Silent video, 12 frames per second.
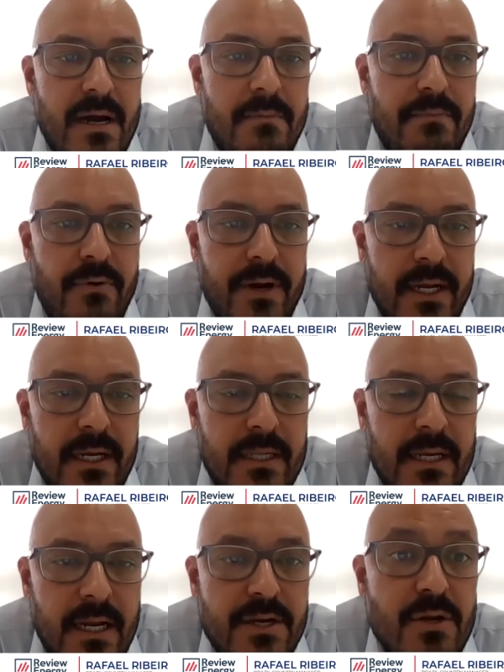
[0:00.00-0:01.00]
are bringing
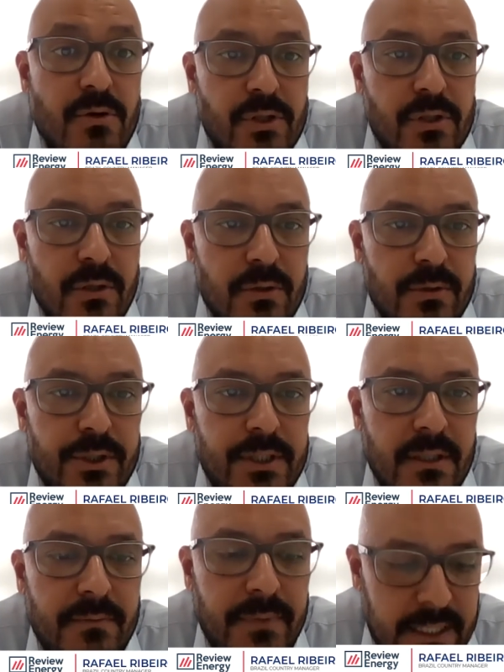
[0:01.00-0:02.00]
a new
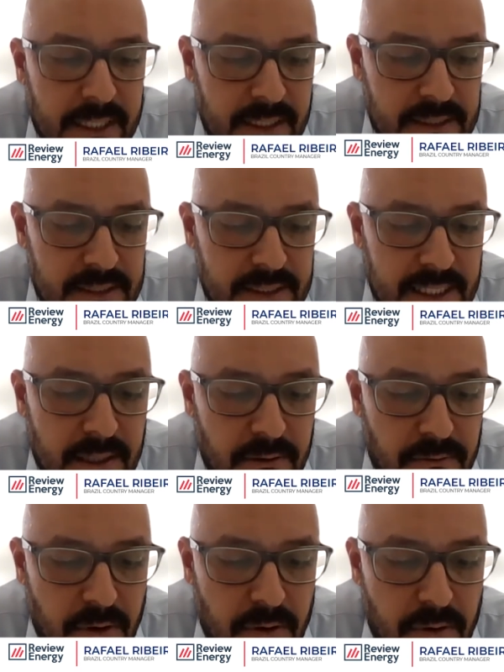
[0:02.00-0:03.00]
solution because
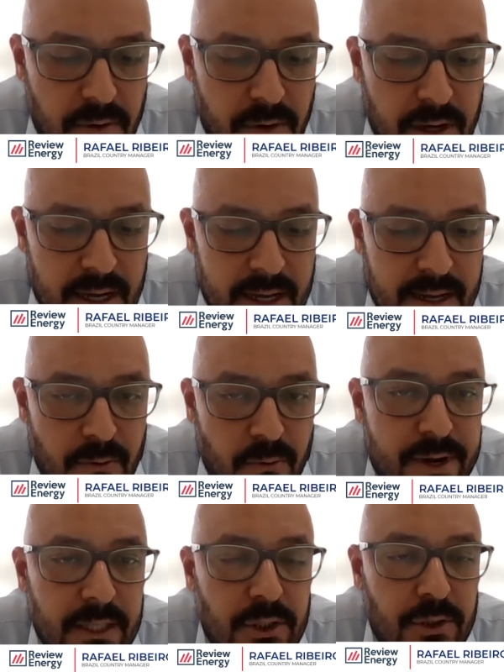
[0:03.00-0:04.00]
Sungrow,
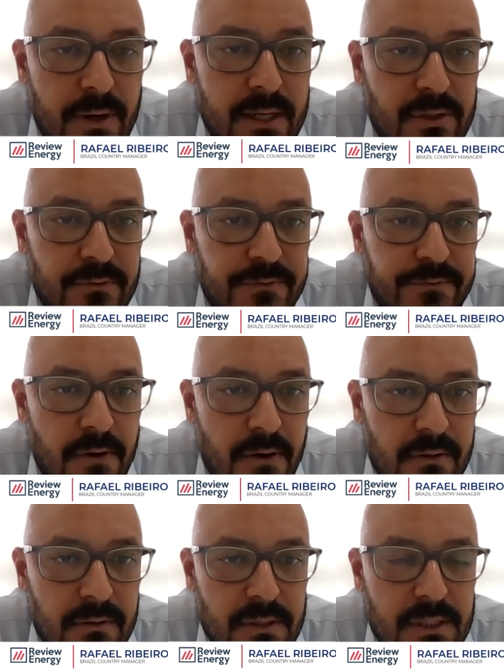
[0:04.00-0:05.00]
we are trying to
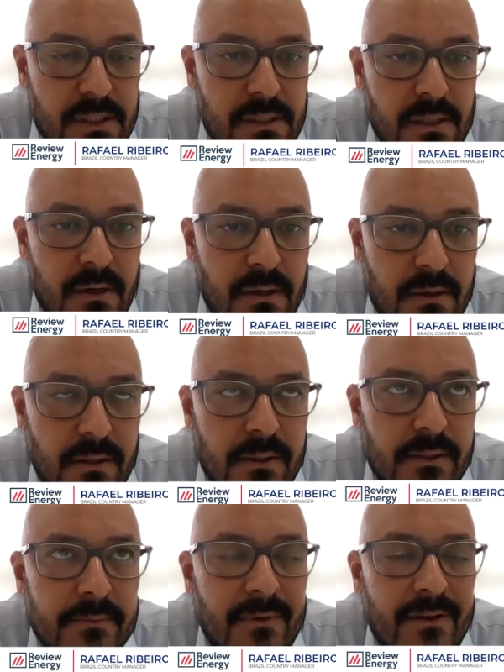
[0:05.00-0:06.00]
focus
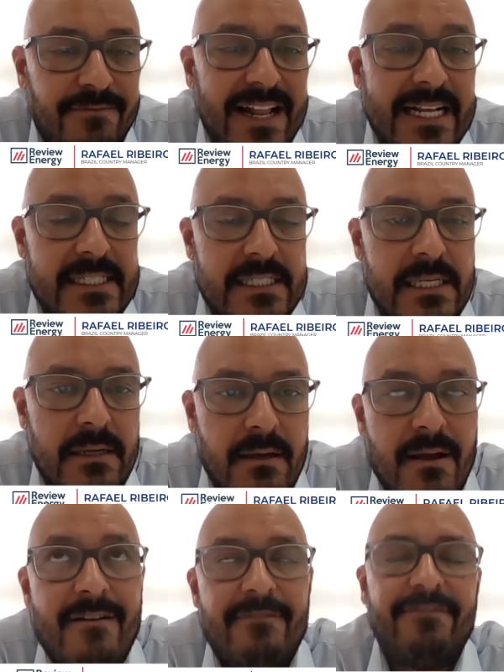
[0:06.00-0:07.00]
on
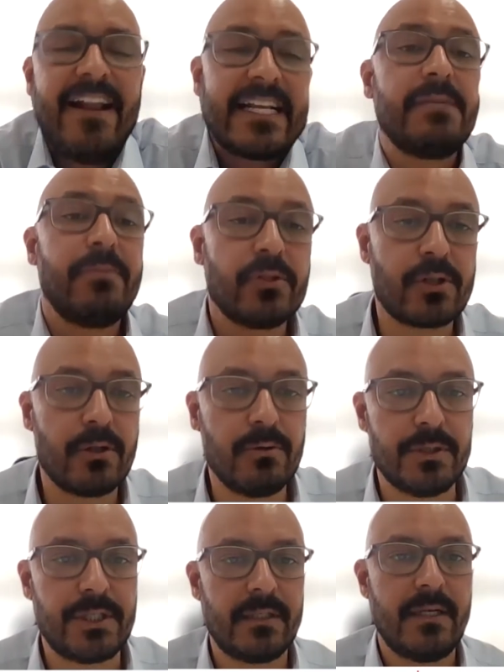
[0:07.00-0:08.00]
flexible
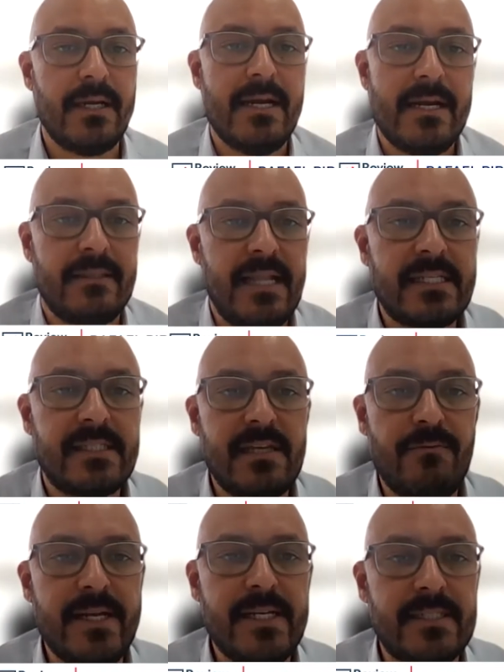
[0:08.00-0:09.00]
solution. That's the
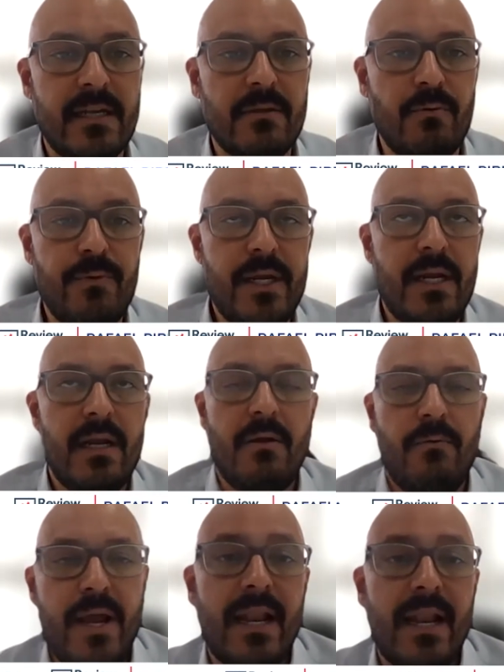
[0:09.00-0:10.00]
reason we are